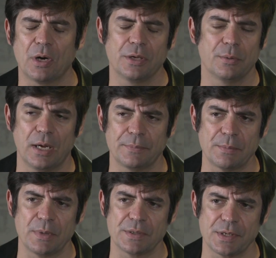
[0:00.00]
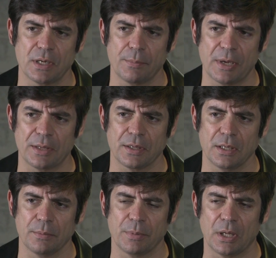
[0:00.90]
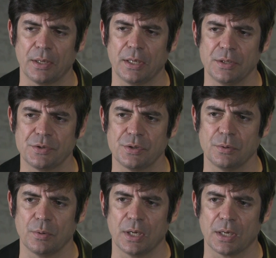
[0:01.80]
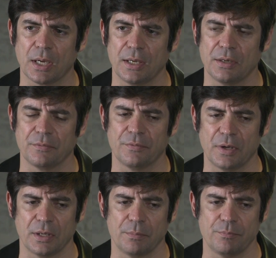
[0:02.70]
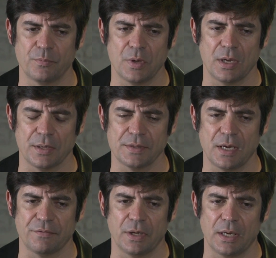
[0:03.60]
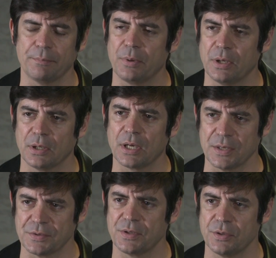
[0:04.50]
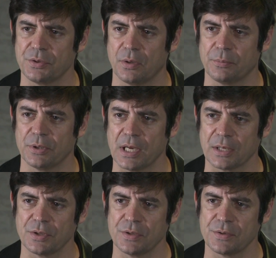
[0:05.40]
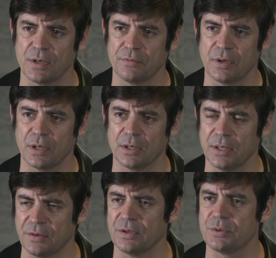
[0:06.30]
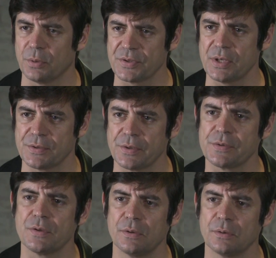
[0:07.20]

Are you optimistic about the ability to uh, kind of uh, uh, toughen up uh, constitutional protections of uh, individual citizens?